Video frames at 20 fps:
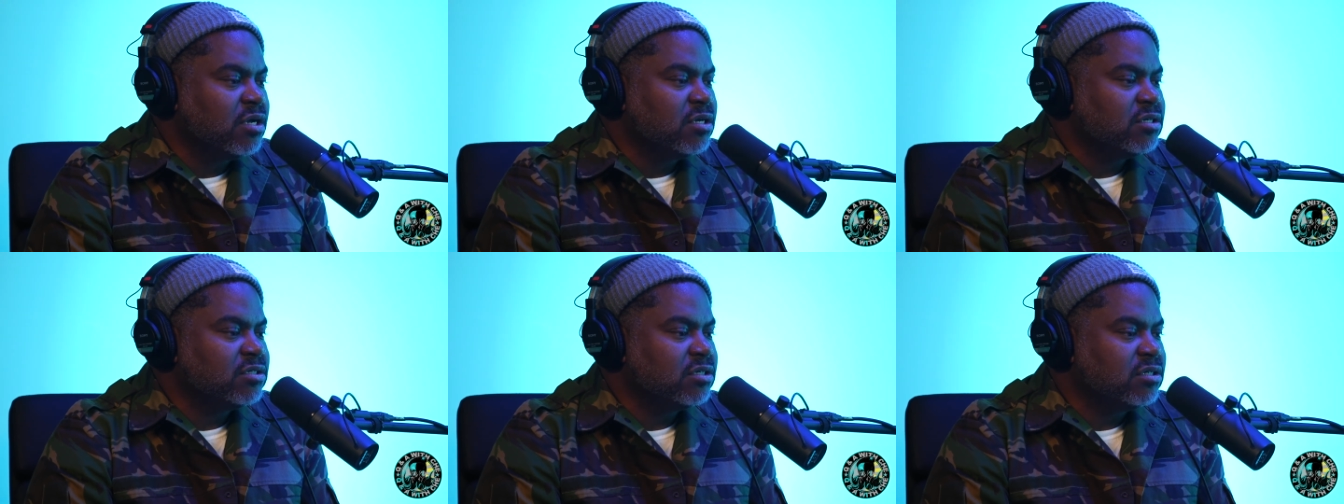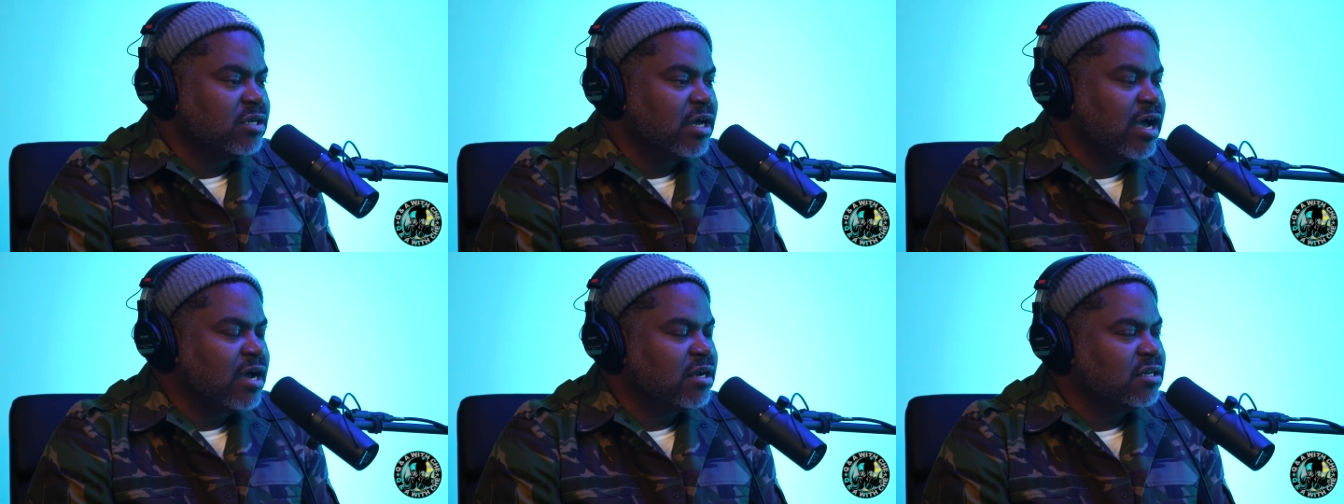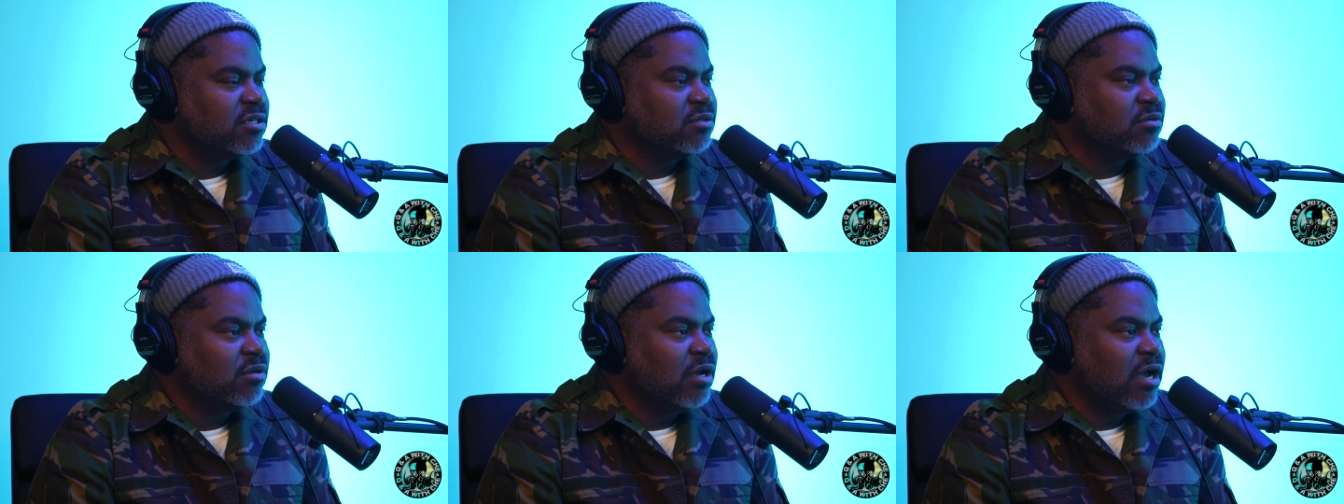So now, how
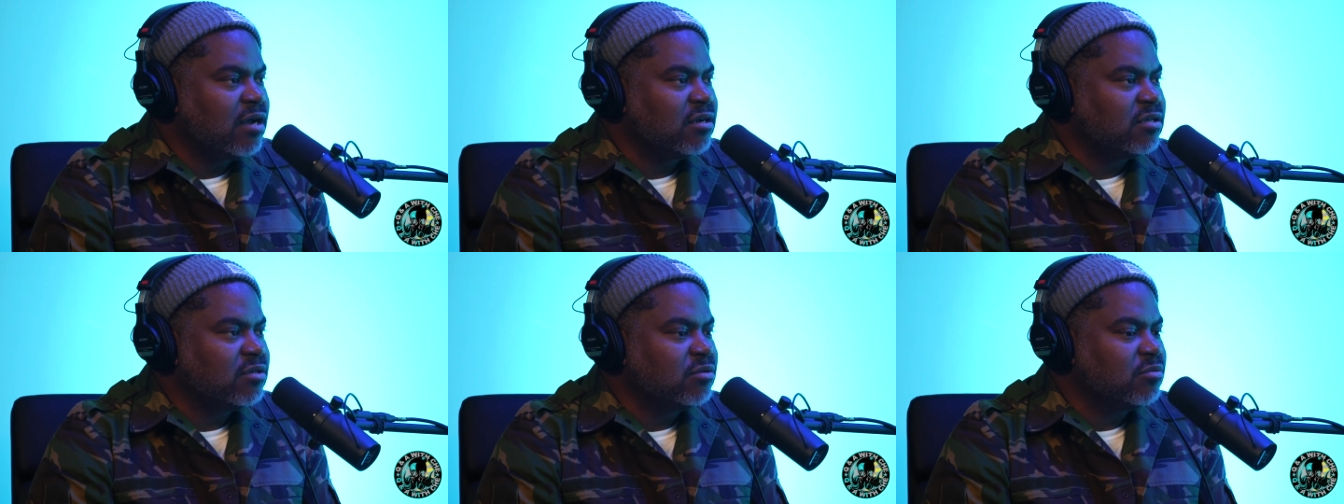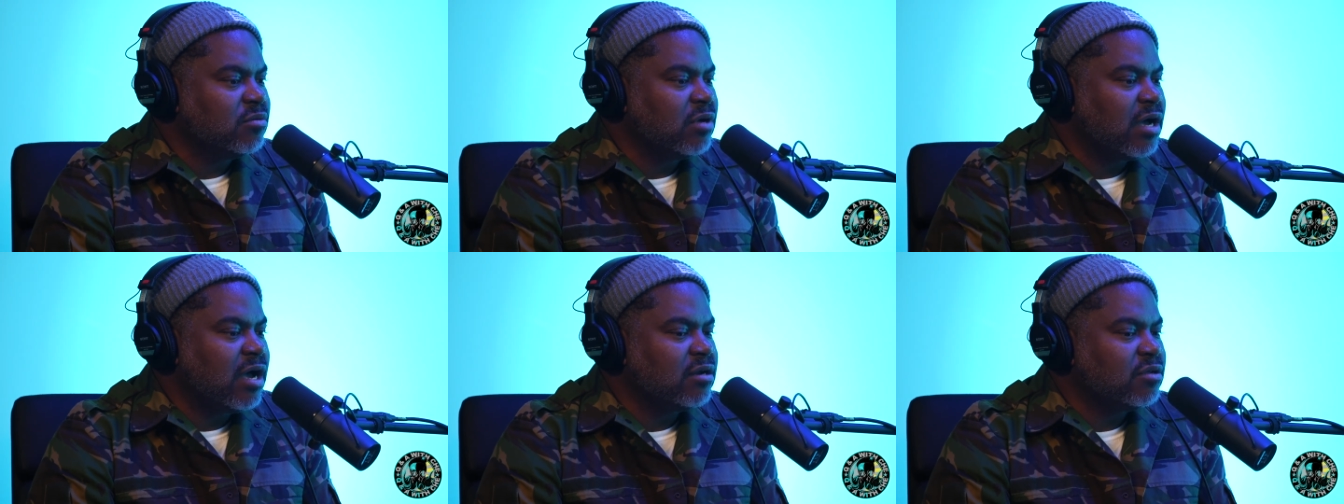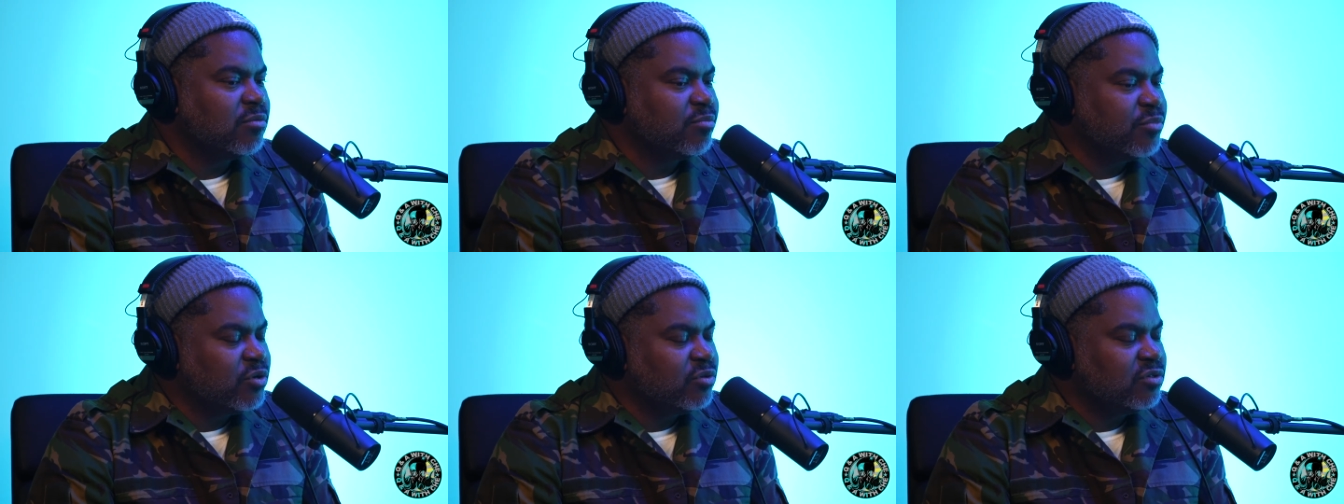do you how do you how
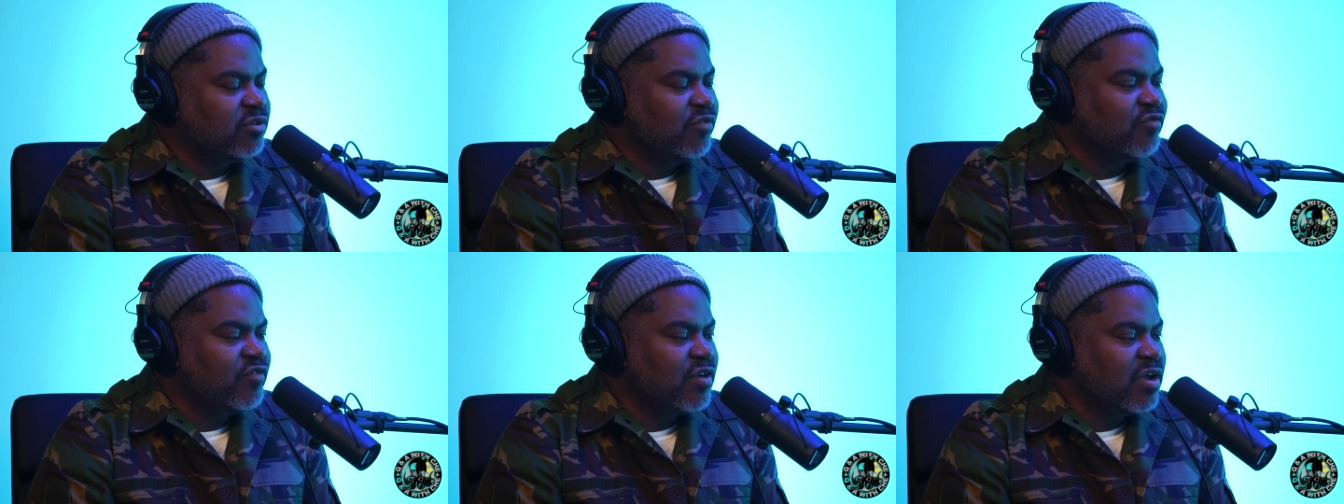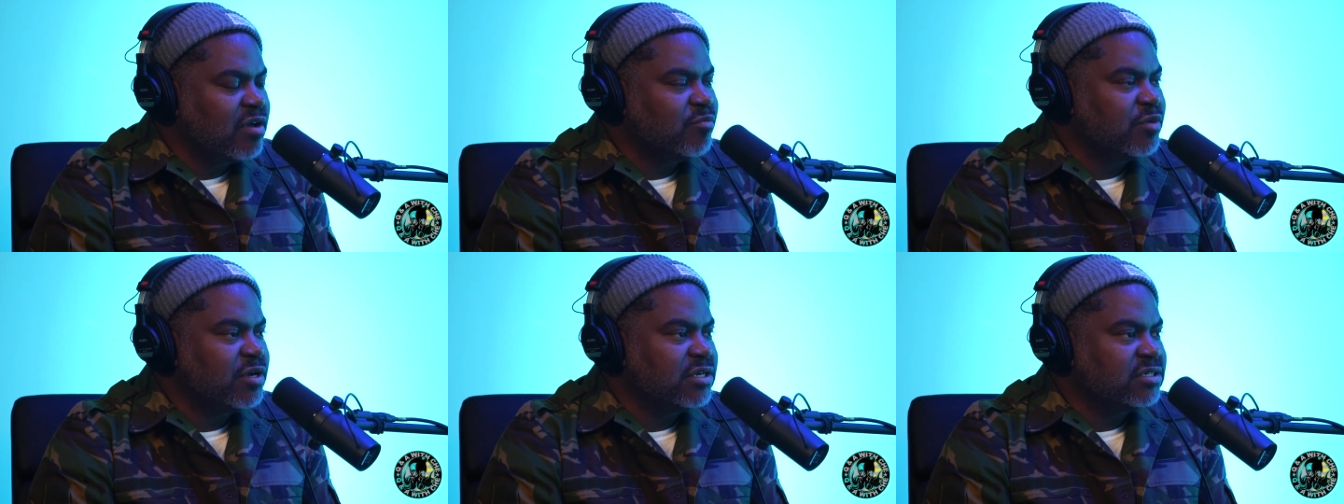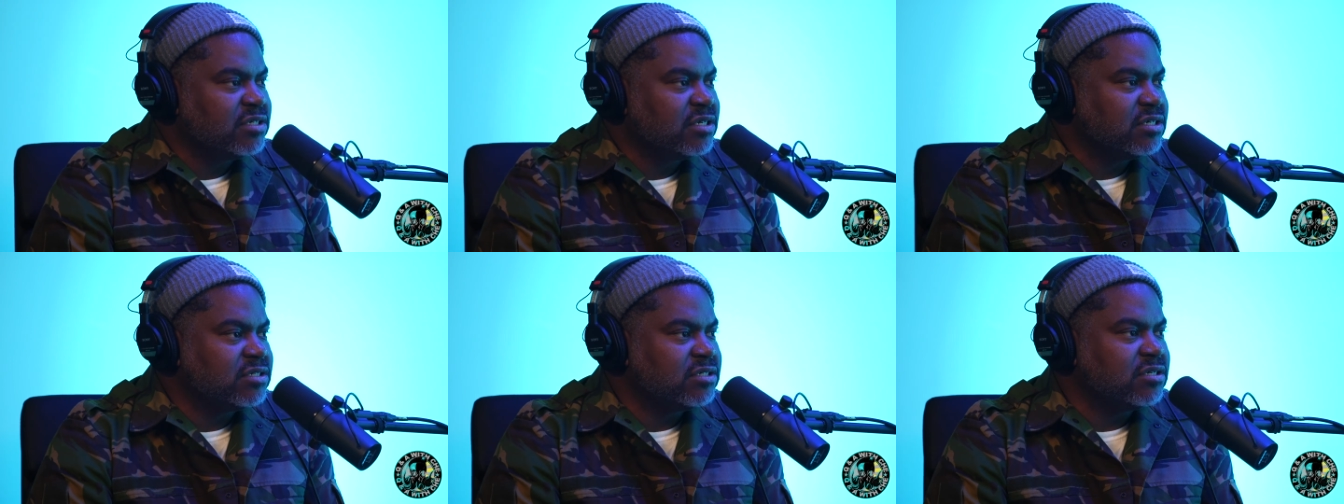do you build the fan
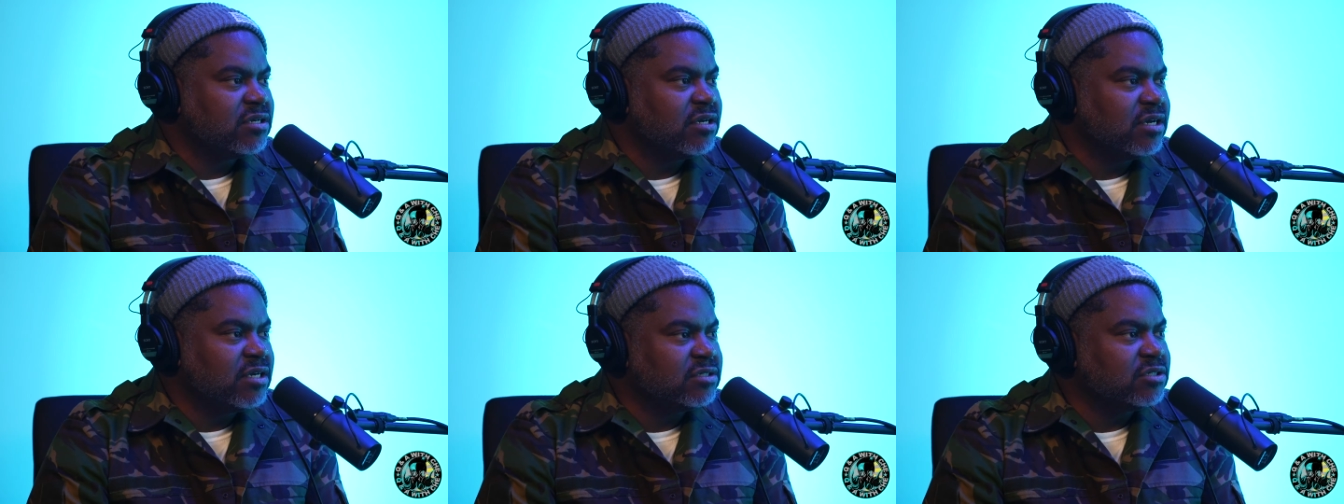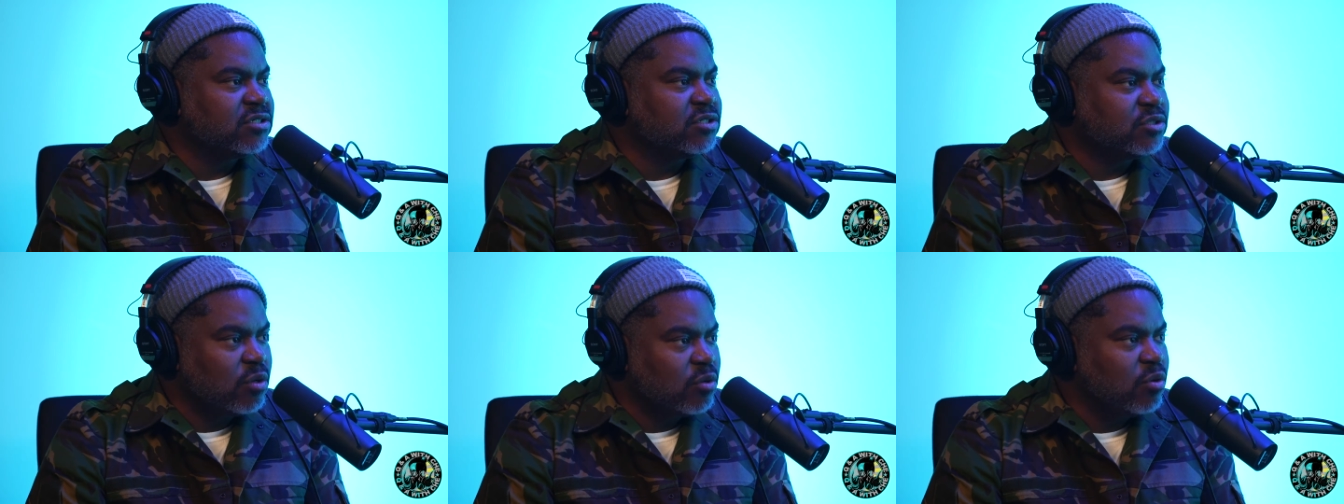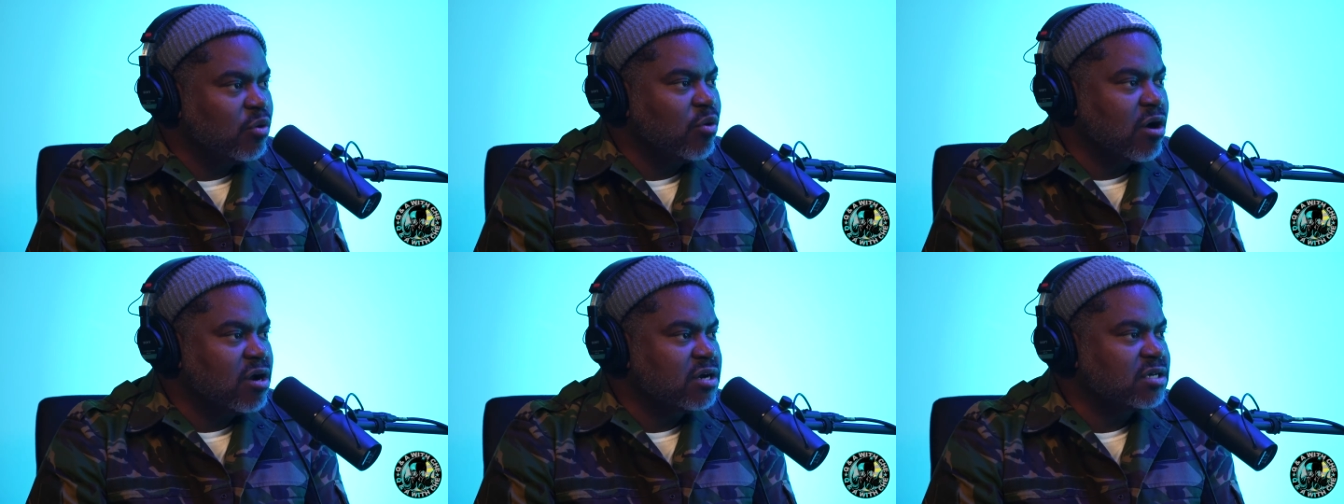base as a as a
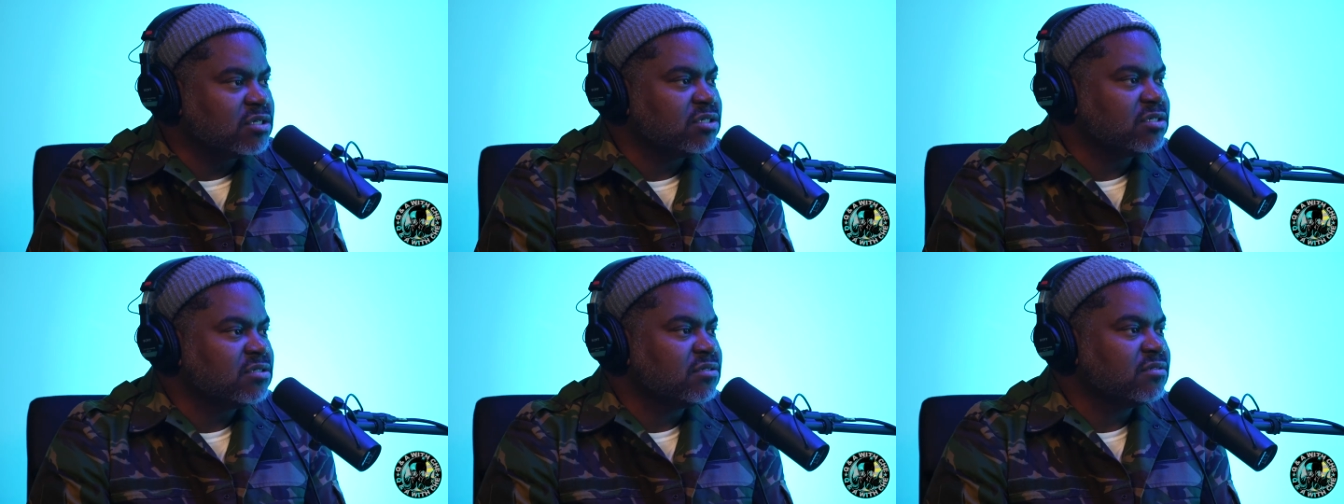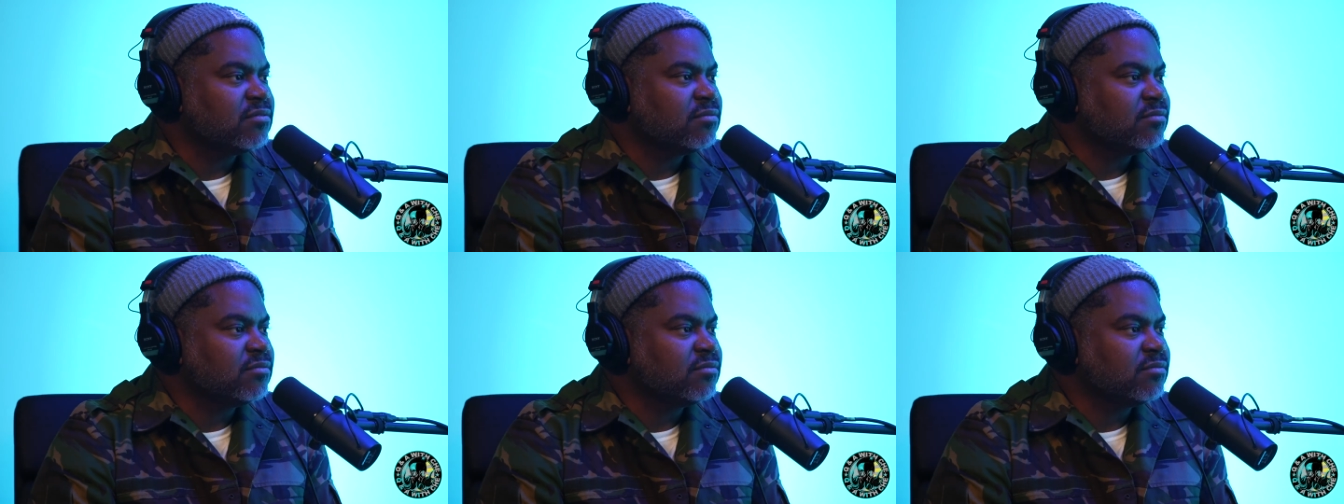solo artist?